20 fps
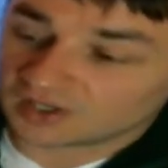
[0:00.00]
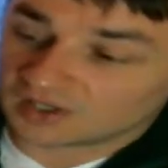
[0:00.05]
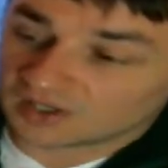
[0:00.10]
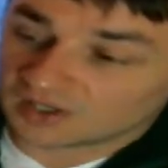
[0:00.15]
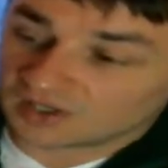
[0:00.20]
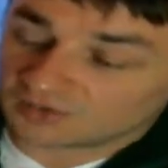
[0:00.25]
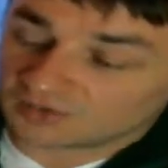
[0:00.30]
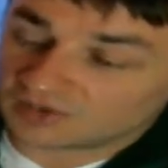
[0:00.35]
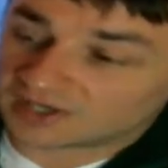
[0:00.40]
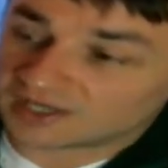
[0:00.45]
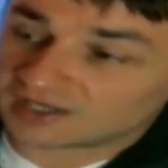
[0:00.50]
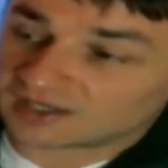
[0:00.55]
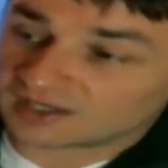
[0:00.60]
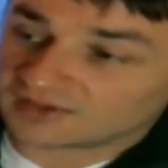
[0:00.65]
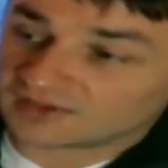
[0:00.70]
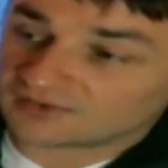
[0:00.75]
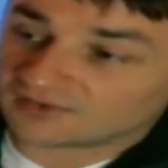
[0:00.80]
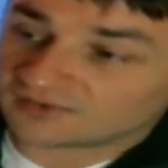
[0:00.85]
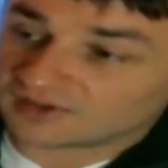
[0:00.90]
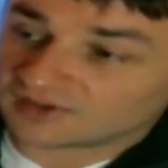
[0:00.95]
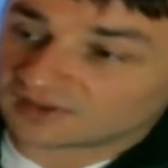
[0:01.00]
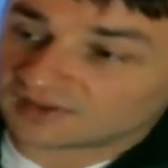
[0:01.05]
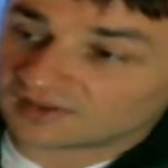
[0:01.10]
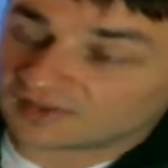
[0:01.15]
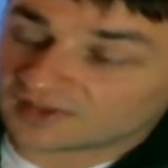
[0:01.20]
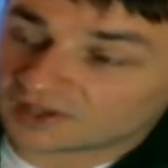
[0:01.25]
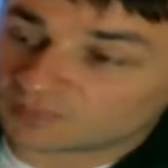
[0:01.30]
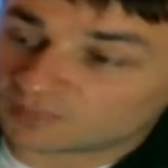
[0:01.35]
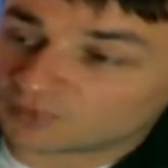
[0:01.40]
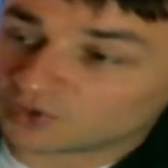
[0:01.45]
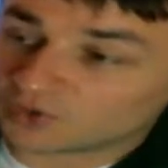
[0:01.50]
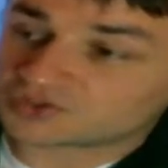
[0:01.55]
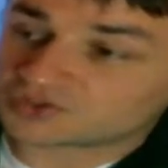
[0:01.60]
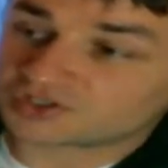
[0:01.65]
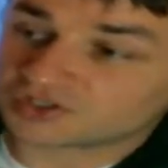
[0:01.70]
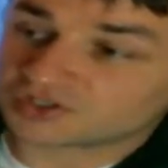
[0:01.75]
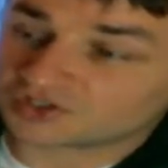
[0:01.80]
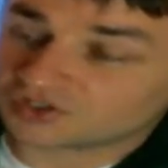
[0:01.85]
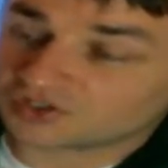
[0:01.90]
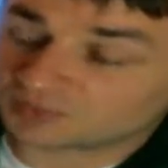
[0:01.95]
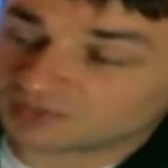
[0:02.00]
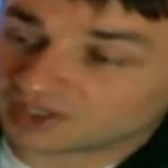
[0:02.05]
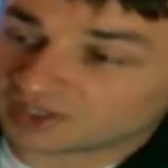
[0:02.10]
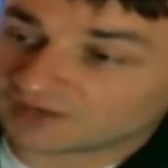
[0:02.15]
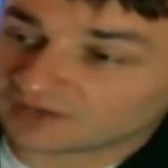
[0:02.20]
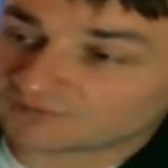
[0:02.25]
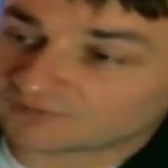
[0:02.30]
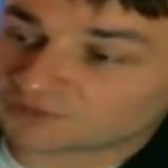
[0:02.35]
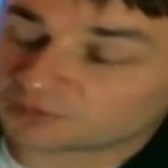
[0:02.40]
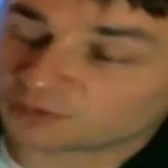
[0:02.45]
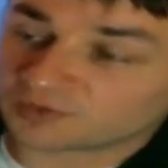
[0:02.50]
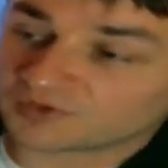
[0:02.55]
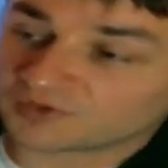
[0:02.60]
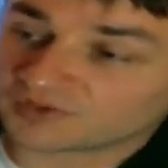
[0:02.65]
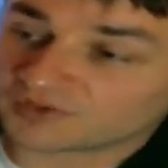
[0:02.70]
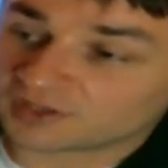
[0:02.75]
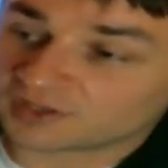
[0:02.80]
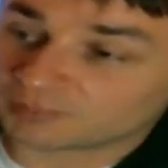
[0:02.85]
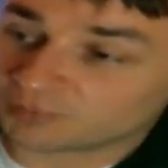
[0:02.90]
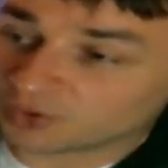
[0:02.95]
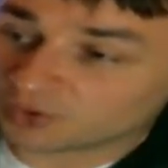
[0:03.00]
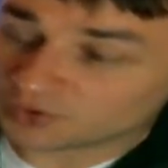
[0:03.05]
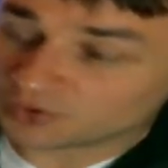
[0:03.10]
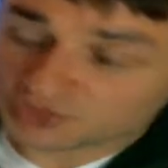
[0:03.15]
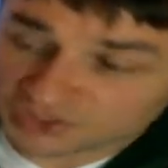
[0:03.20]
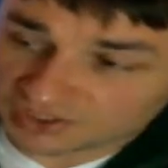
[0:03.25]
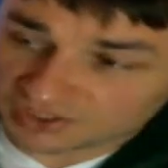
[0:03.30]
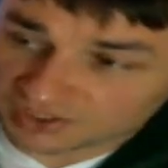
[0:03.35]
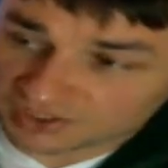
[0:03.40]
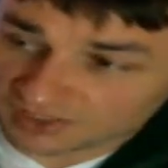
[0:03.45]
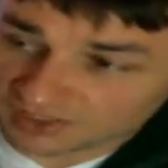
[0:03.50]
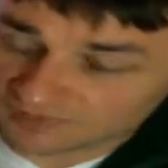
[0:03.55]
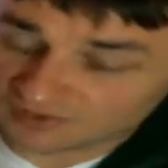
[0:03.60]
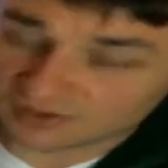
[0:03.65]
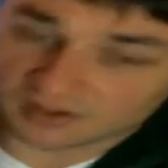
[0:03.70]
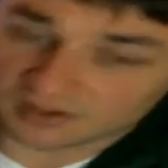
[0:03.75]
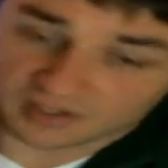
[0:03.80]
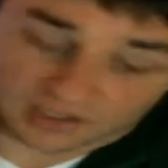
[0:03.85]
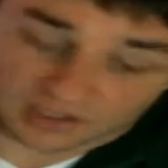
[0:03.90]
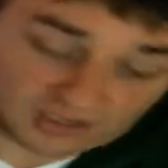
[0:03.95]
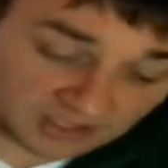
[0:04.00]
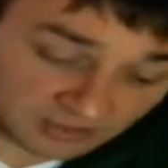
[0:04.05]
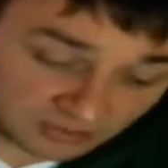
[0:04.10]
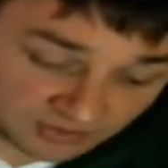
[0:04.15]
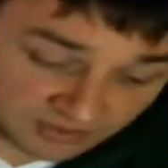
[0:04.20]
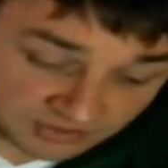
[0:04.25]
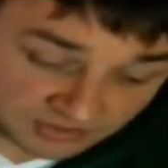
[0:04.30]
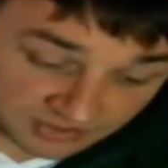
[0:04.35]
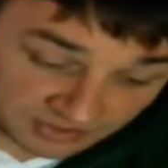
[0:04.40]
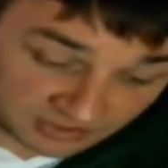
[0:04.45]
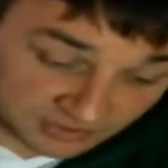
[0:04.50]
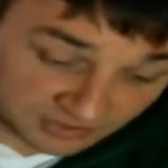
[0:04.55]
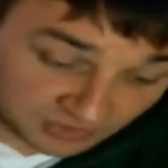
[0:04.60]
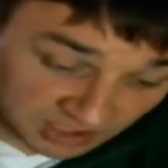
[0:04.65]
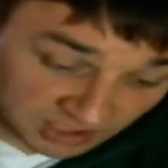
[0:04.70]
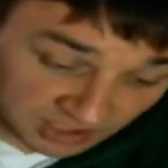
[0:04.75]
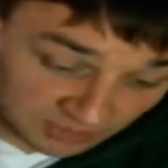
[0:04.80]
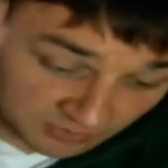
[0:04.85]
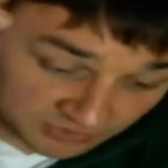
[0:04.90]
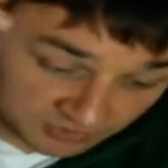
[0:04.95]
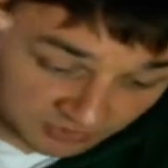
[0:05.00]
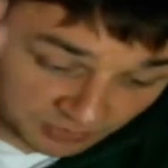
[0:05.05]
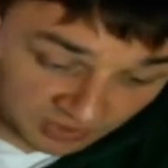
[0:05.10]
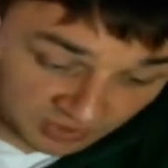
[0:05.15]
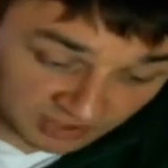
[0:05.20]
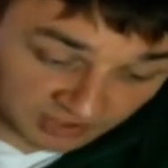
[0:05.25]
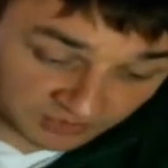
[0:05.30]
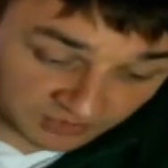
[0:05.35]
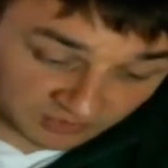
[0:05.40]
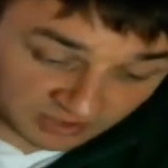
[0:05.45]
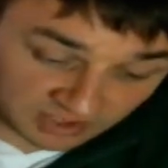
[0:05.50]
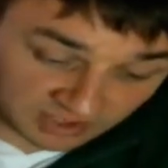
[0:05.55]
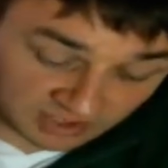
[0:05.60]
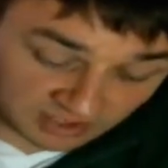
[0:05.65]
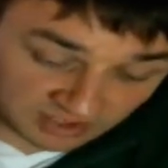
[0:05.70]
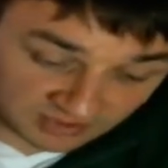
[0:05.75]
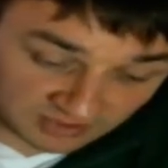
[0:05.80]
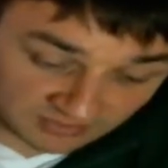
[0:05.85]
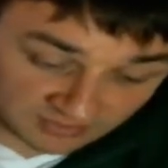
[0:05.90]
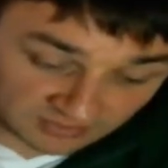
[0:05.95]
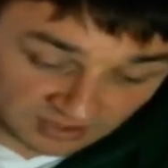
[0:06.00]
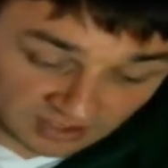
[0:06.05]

recognize the emotion, to be comfortable with the emotion of the target language, then training one's brain to recognize